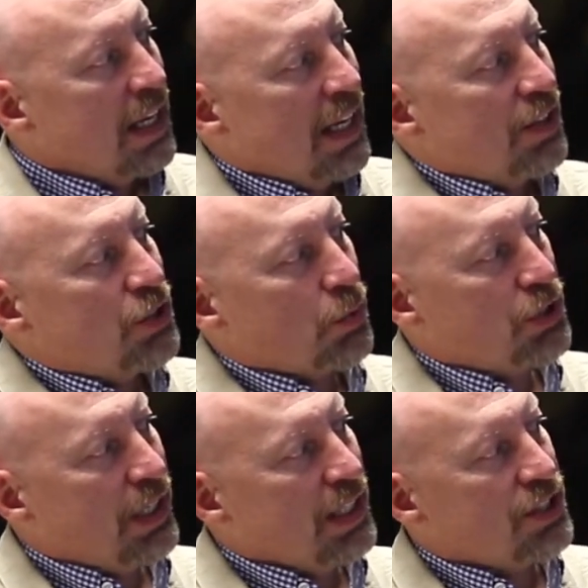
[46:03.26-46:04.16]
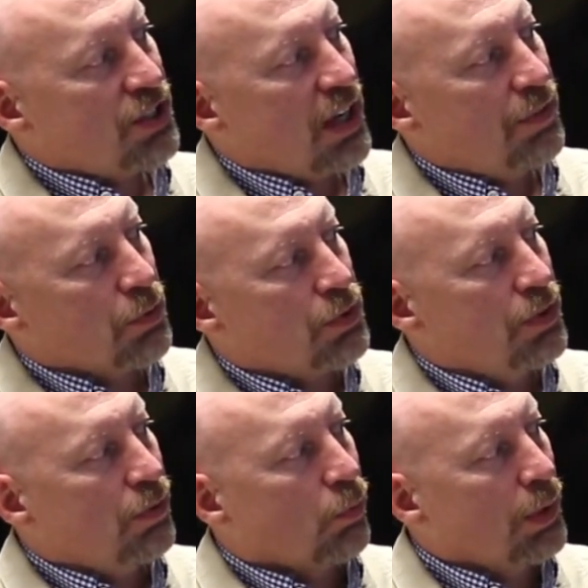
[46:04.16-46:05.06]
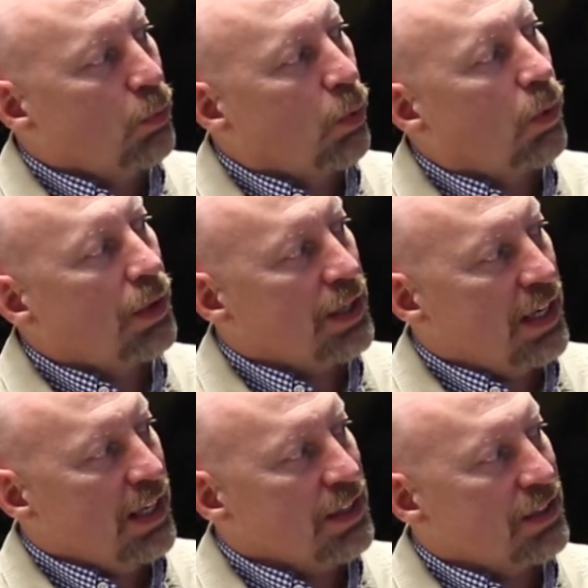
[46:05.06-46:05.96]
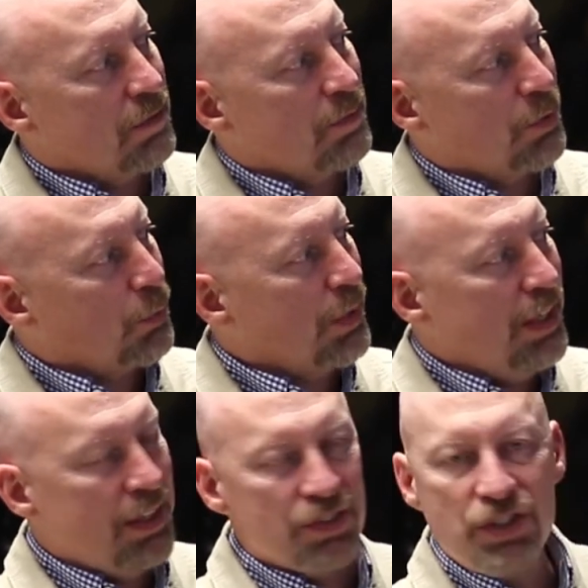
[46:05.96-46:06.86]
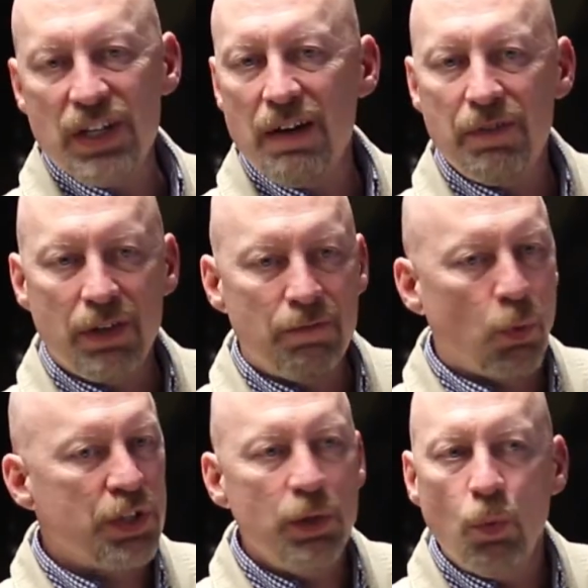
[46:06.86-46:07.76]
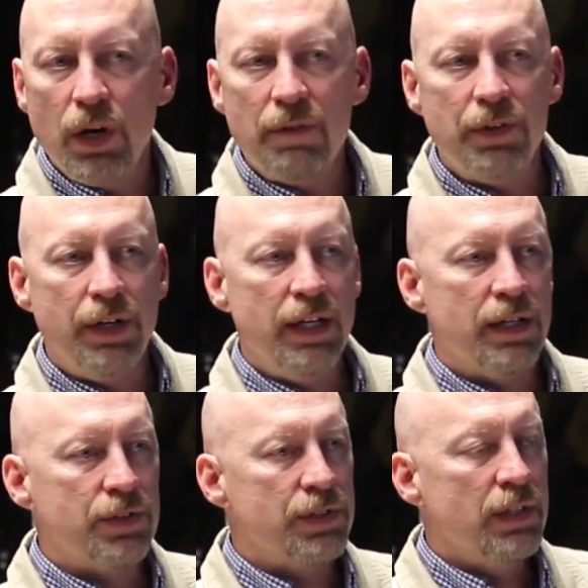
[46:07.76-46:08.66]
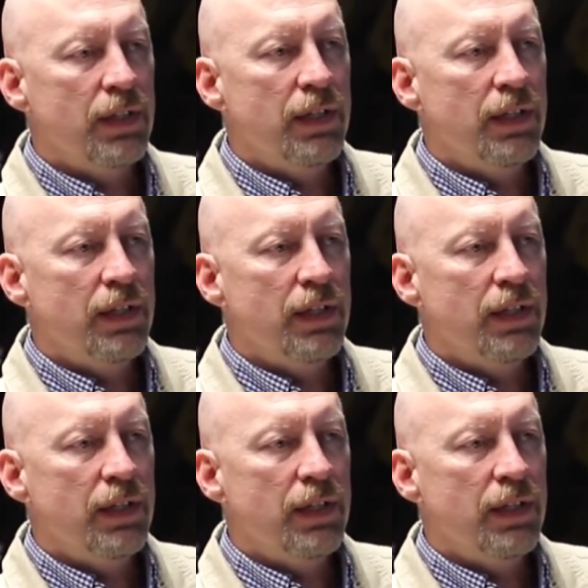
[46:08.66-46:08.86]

And so setting aside those reward days of 3 and 7 or 14, whatever it is.